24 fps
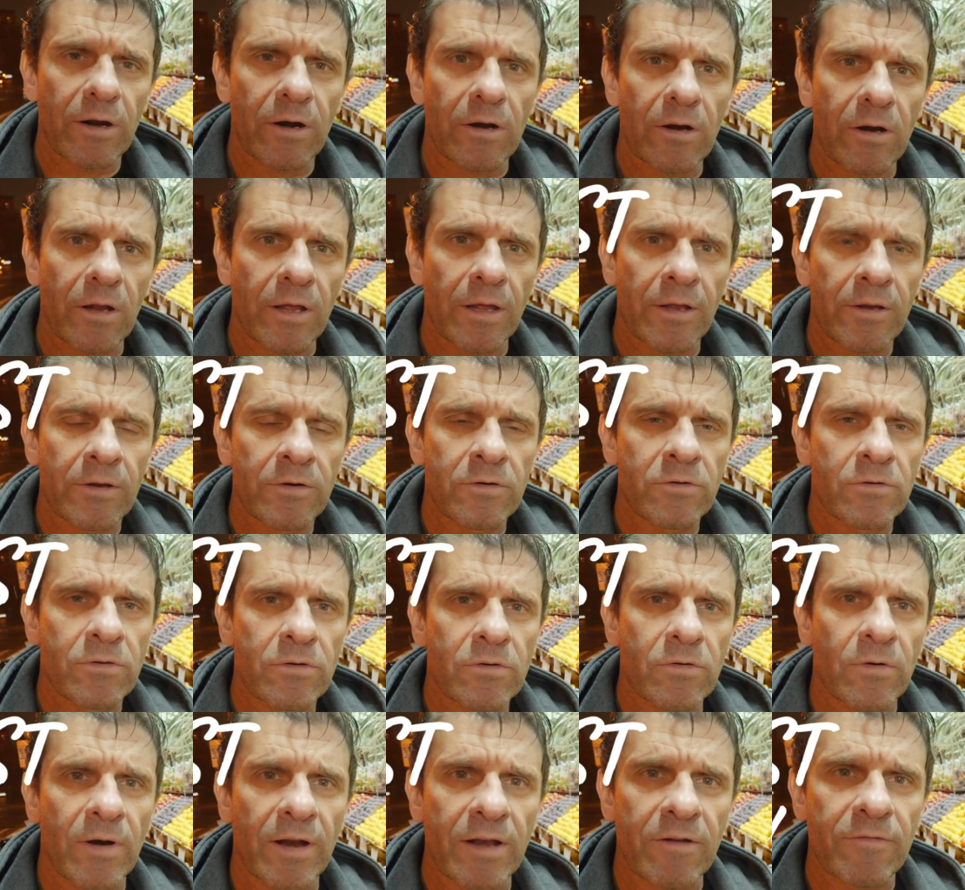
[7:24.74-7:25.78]
are
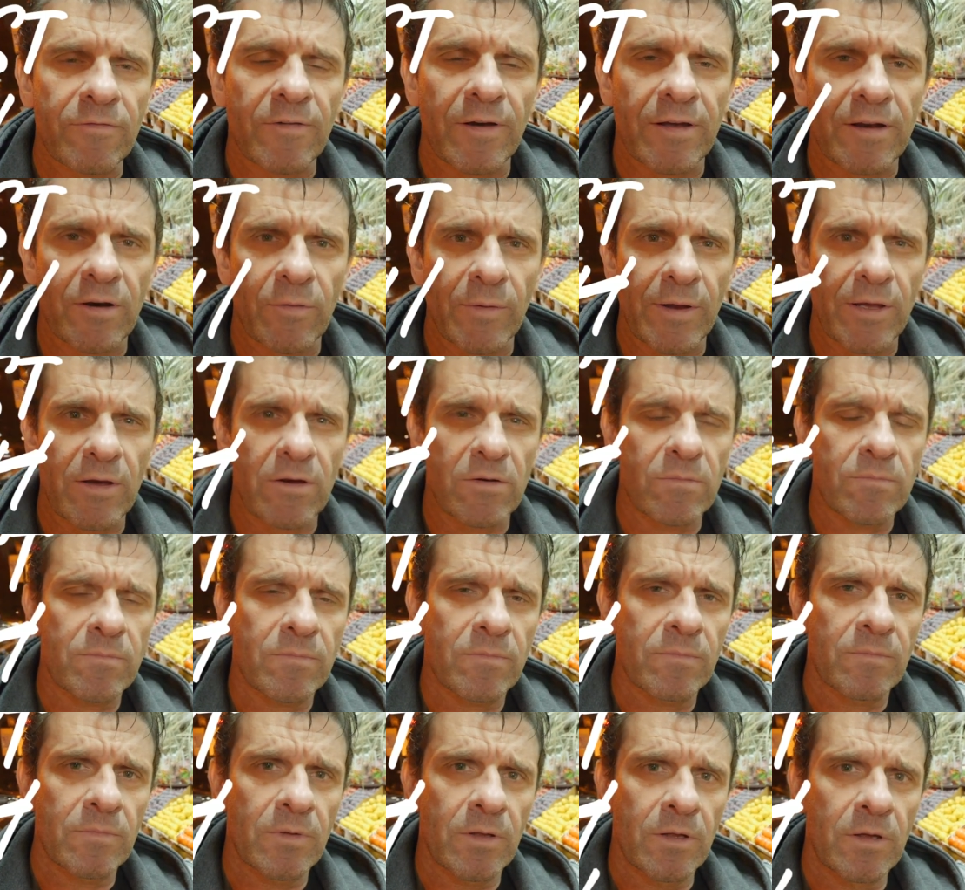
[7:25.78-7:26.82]
uh, trying to find our way home
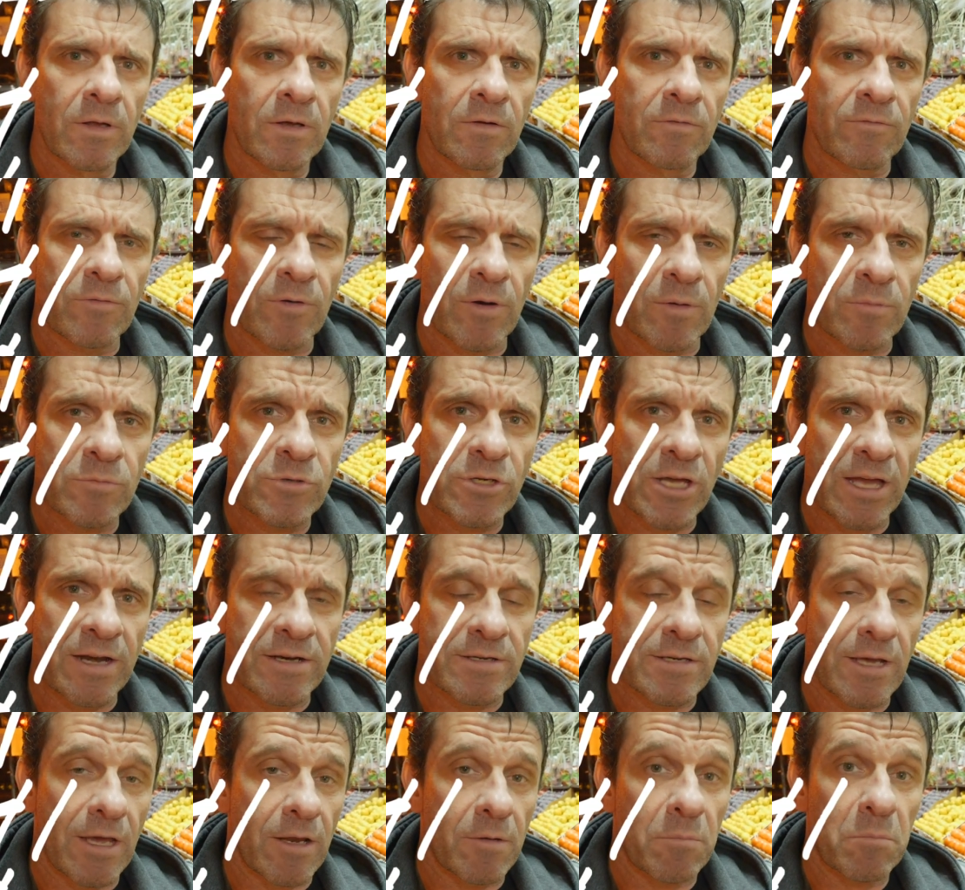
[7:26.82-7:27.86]
from
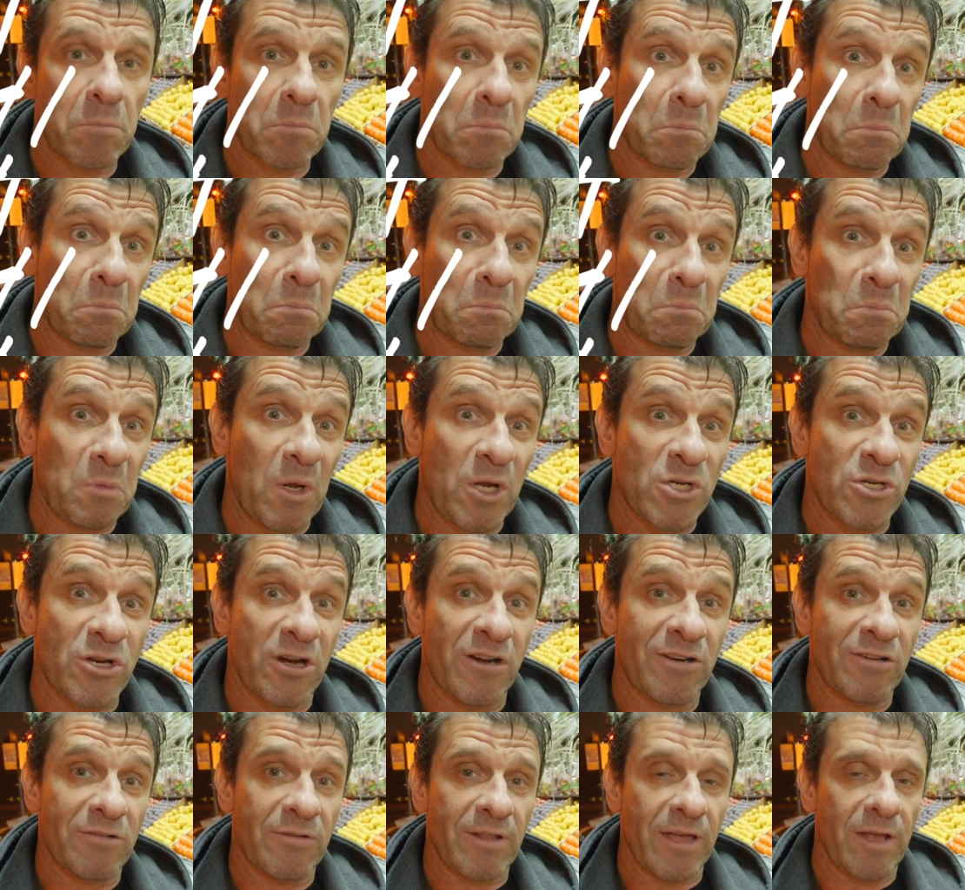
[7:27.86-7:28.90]
Chinatown. I should
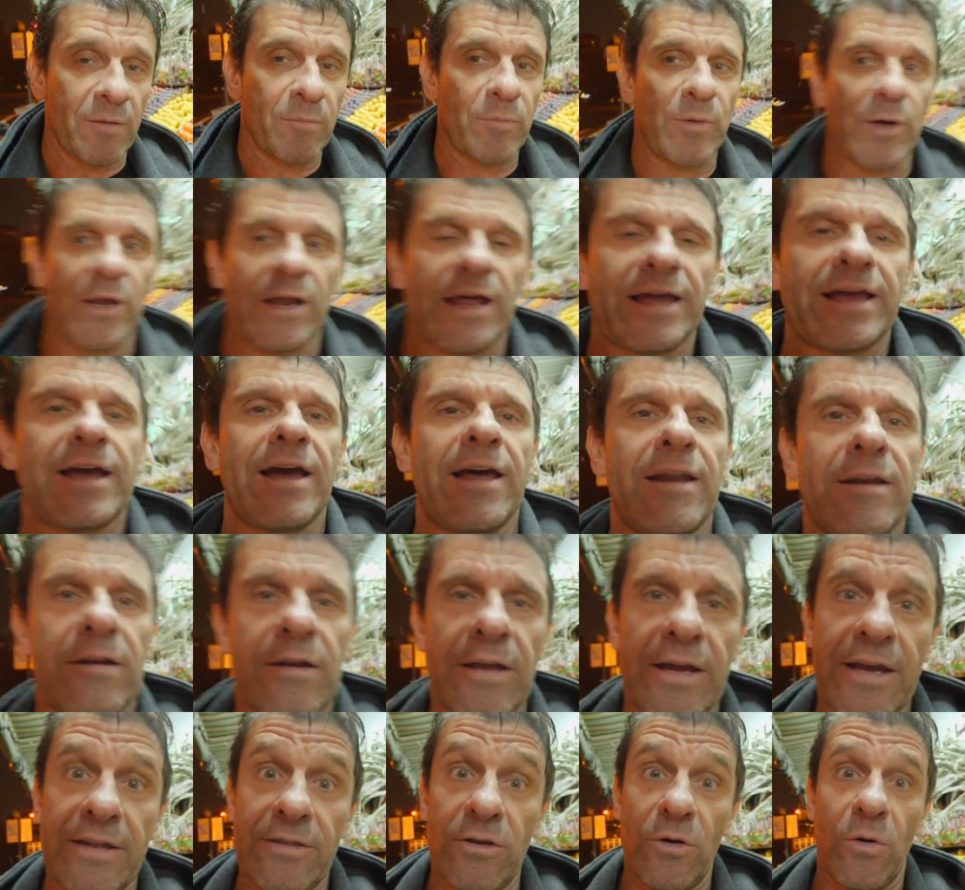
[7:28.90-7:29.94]
have do that, but I got I got